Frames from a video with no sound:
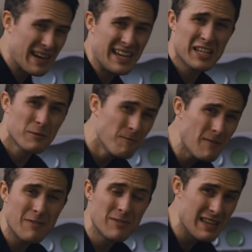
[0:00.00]
many as
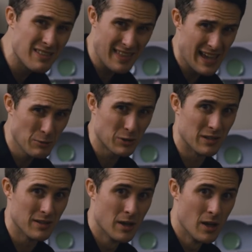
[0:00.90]

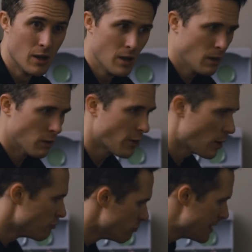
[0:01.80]
50,000,
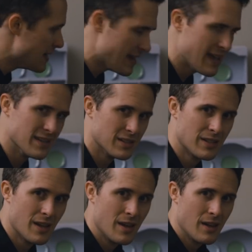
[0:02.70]
although it really
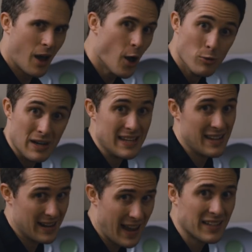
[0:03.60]
is only
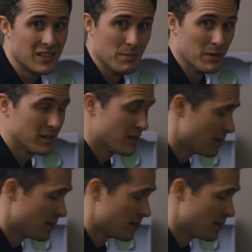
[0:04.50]
an estimate.